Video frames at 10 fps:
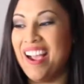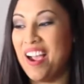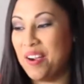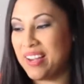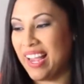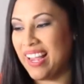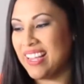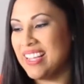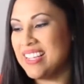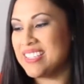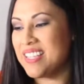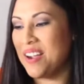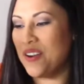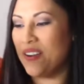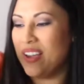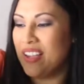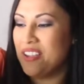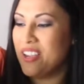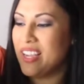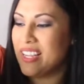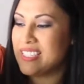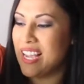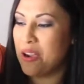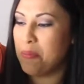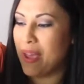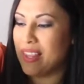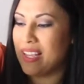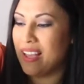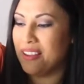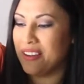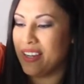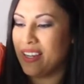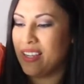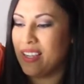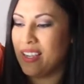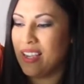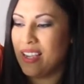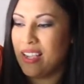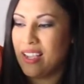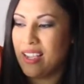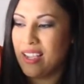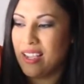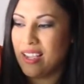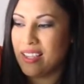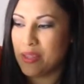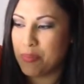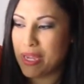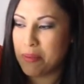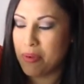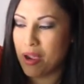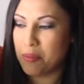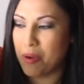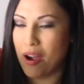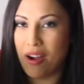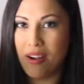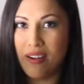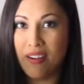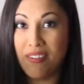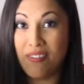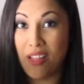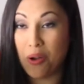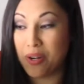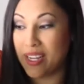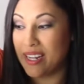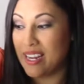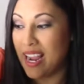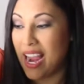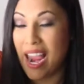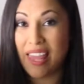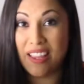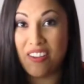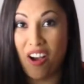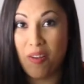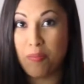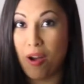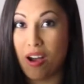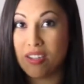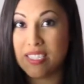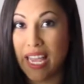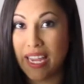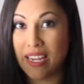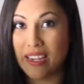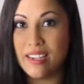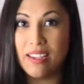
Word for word: Okay, so you can tell by the coloring, the ping pong ball floated and the golf ball sank.